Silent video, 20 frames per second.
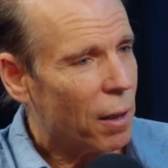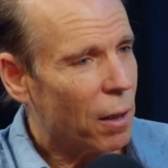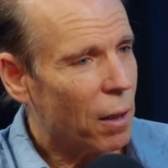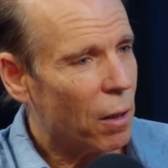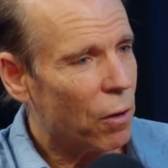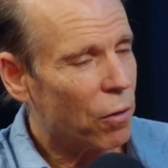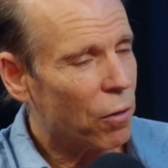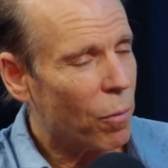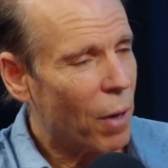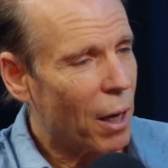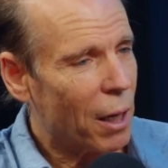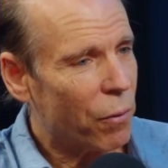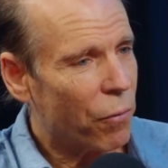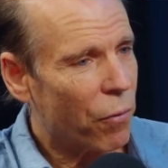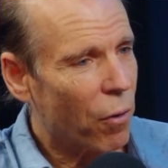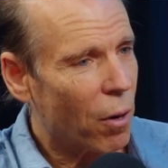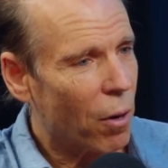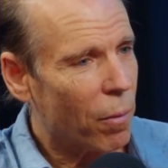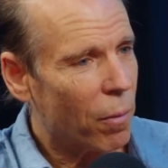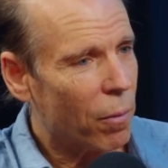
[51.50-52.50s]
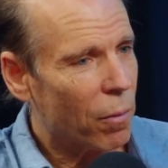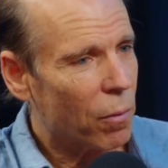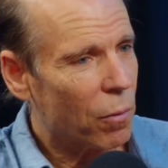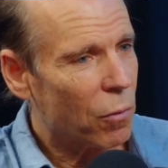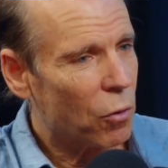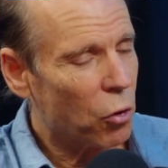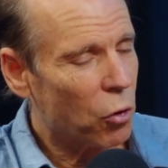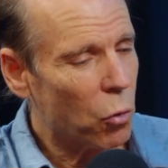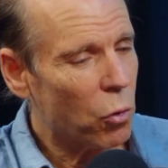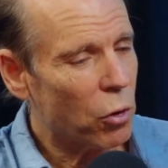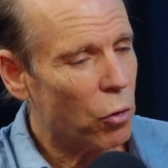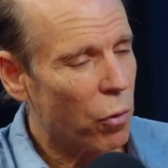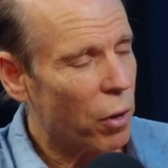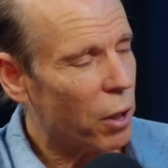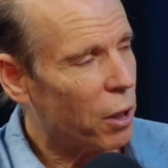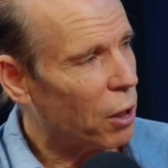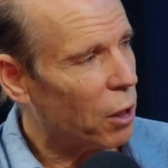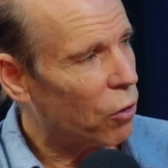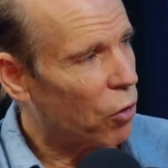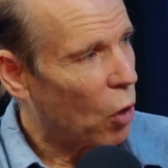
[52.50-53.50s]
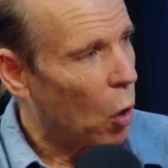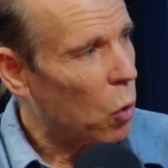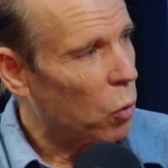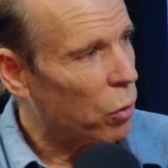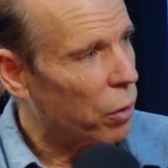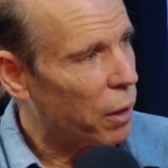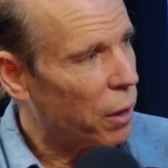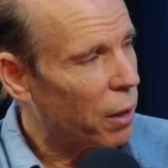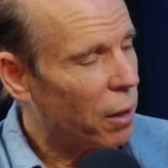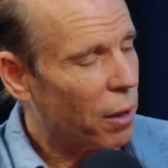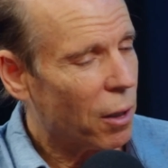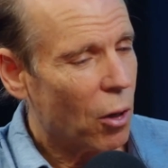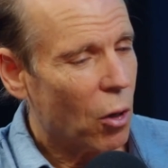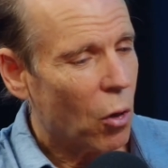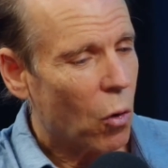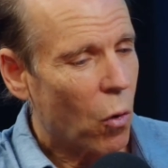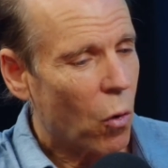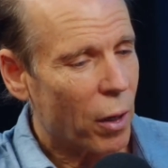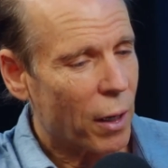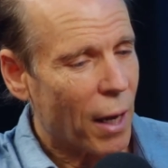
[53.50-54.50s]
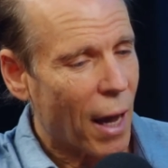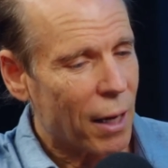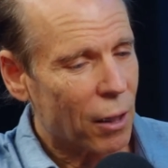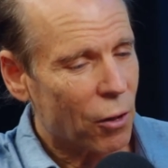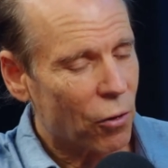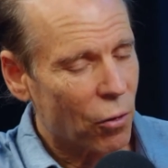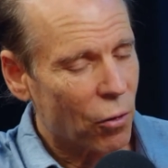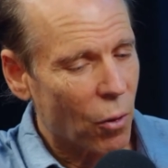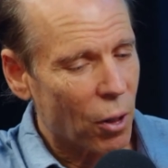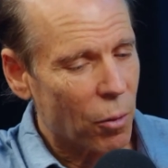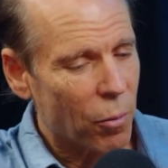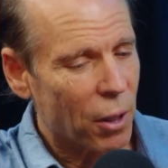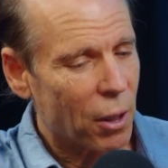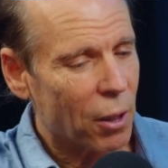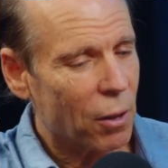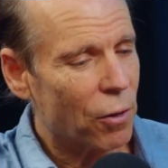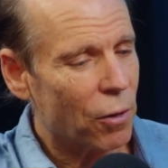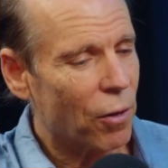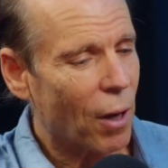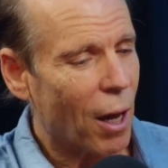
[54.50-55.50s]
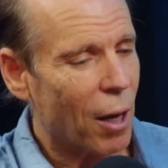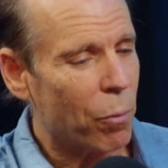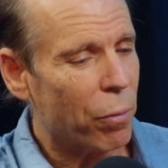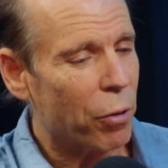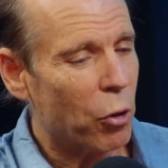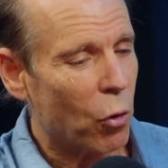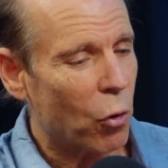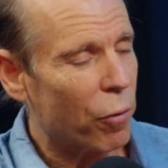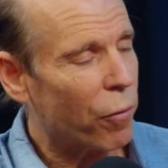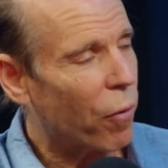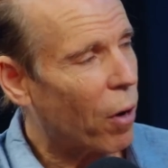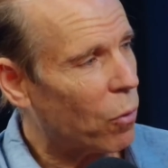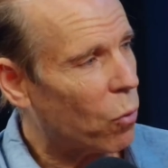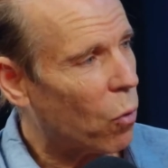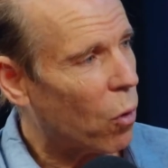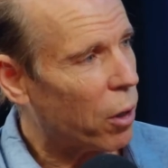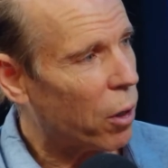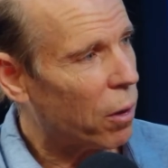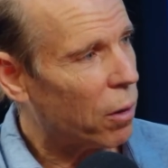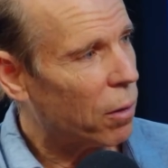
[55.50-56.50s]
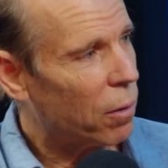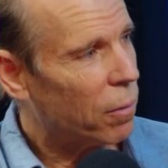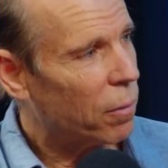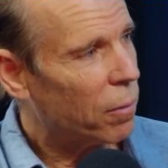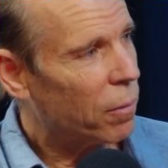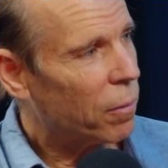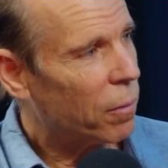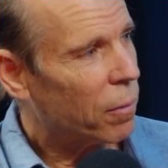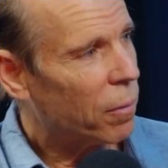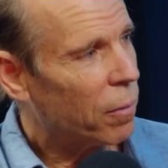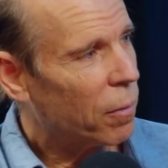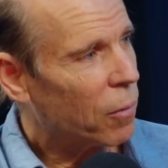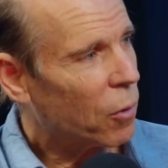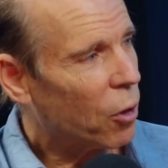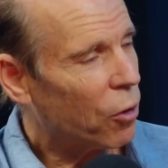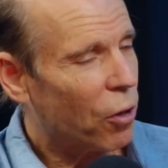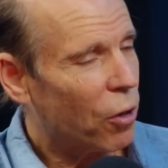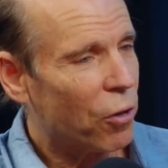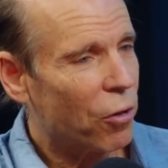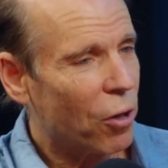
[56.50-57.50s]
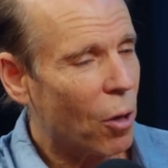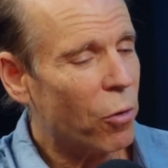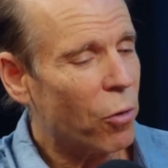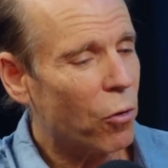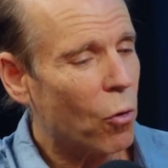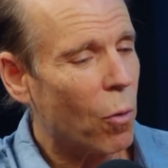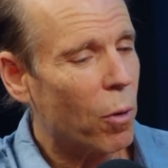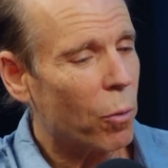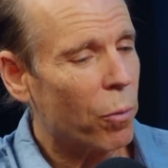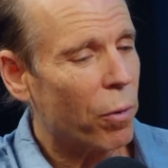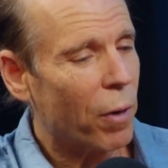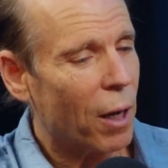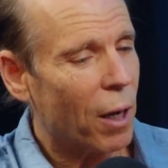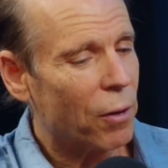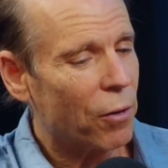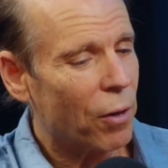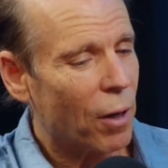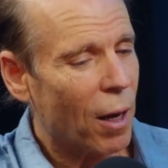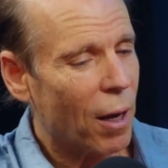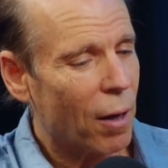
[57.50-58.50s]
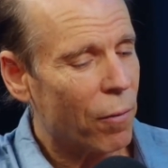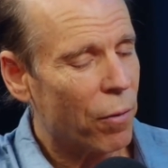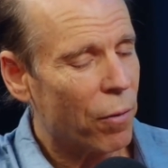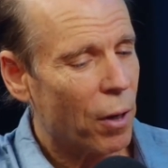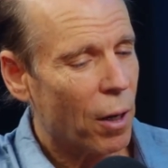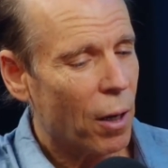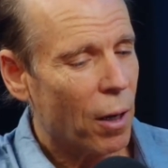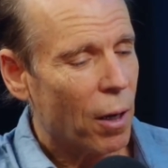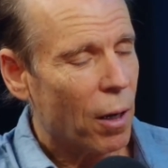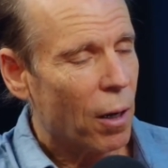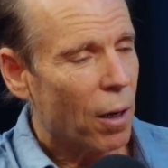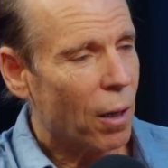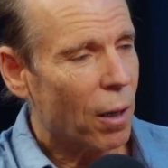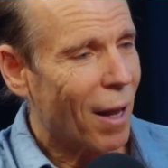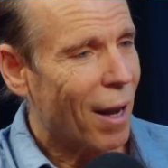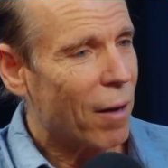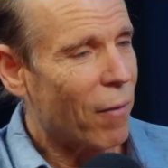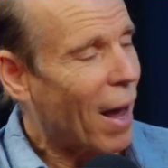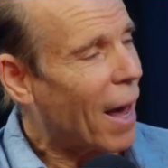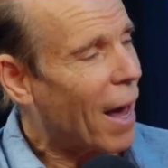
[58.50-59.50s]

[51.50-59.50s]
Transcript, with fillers: is made from two ingredients only, organic soybeans and purified water. Because there's some soy milk brands that have a lot of